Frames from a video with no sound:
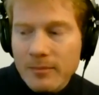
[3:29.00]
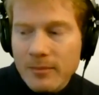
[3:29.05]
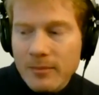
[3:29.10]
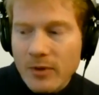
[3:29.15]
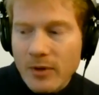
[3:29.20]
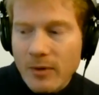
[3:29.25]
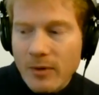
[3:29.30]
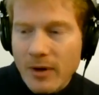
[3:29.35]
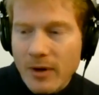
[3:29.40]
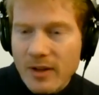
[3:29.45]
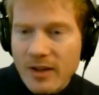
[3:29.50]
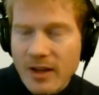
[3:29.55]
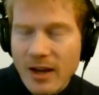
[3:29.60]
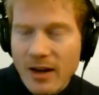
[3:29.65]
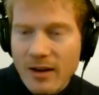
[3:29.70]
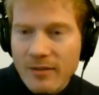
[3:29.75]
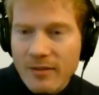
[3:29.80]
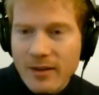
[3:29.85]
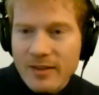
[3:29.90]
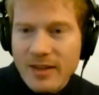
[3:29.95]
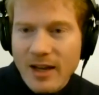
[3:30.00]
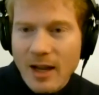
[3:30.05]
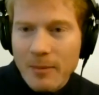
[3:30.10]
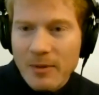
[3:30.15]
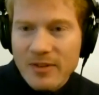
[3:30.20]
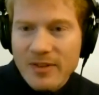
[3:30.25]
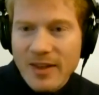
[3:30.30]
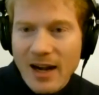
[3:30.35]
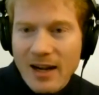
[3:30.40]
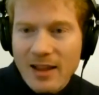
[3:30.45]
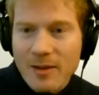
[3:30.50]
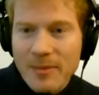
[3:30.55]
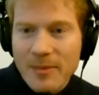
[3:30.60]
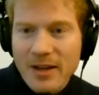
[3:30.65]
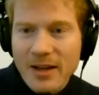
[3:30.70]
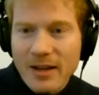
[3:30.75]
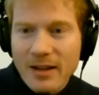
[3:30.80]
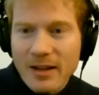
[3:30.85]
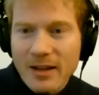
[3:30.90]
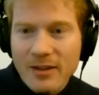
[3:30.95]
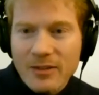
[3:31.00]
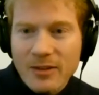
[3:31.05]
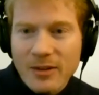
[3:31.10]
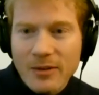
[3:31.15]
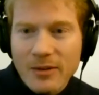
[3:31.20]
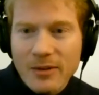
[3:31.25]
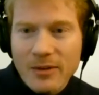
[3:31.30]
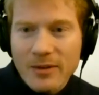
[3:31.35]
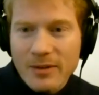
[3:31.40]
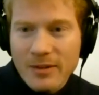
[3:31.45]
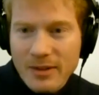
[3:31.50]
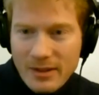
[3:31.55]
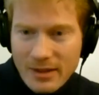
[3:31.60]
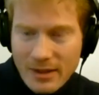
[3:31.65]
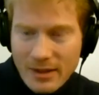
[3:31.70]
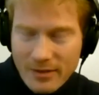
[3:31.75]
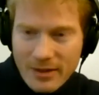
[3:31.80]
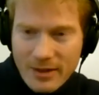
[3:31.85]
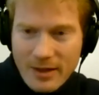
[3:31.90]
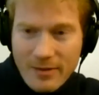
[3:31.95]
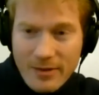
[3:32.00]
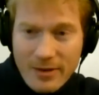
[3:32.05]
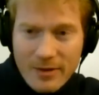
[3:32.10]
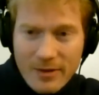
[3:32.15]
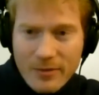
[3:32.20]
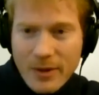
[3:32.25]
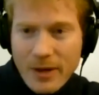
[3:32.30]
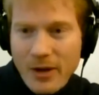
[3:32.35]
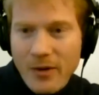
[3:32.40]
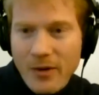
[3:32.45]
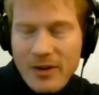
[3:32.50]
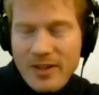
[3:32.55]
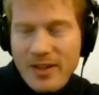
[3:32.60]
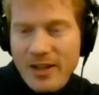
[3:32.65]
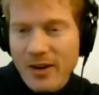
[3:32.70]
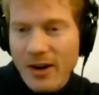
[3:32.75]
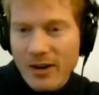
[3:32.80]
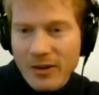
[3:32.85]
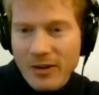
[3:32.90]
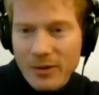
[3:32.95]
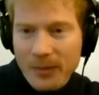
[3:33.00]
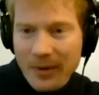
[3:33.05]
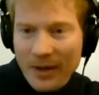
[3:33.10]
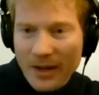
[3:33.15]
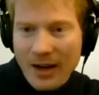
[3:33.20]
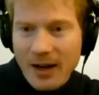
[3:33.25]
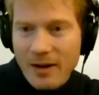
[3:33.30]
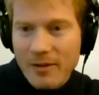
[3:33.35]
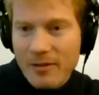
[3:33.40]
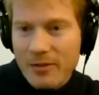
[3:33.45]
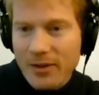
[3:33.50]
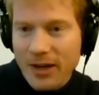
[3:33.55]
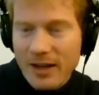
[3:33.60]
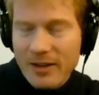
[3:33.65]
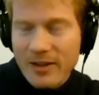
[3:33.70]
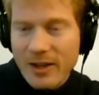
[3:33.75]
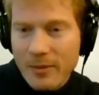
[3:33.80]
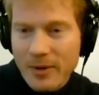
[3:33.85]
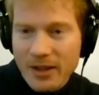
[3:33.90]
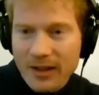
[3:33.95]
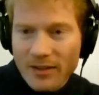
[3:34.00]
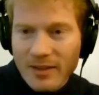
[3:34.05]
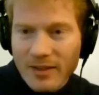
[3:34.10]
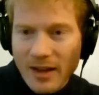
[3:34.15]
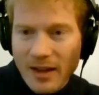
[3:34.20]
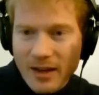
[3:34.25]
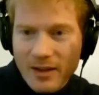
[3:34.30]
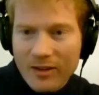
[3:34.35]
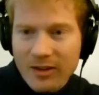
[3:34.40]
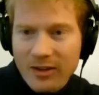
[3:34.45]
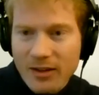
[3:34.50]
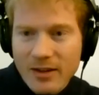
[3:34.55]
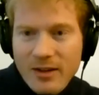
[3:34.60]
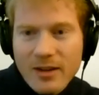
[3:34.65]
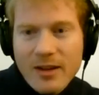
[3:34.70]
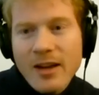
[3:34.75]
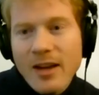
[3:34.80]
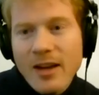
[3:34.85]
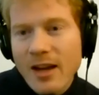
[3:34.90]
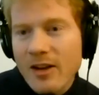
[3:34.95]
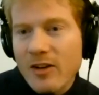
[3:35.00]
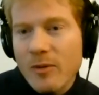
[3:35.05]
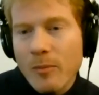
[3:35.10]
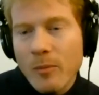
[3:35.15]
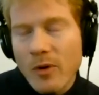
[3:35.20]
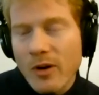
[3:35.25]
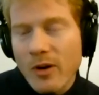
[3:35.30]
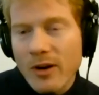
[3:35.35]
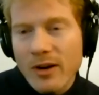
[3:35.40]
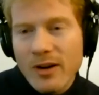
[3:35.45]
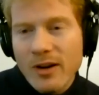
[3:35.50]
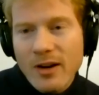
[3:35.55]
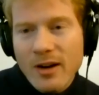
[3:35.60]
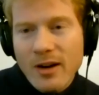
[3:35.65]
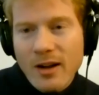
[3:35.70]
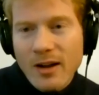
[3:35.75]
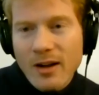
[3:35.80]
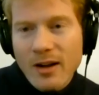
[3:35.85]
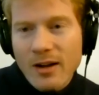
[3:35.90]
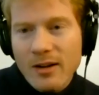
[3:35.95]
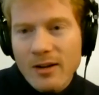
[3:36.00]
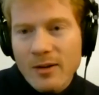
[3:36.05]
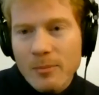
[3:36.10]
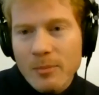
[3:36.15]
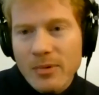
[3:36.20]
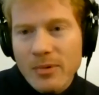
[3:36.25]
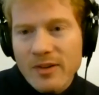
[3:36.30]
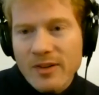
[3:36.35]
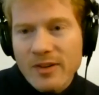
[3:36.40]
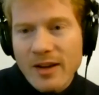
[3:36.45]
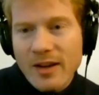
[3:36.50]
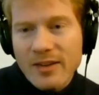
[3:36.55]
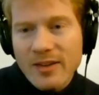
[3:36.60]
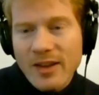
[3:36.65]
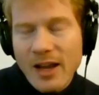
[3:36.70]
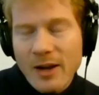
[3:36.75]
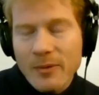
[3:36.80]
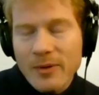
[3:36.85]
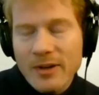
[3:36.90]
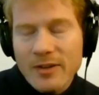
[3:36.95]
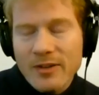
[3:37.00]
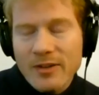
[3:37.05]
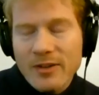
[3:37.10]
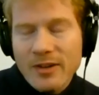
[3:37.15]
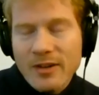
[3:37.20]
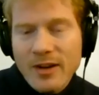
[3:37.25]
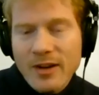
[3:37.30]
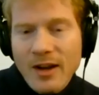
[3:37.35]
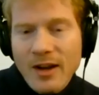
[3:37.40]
So I wanted to kind of establish that at the beginning. So even if we go into the article, we can kind of translate what he's saying into more precise language.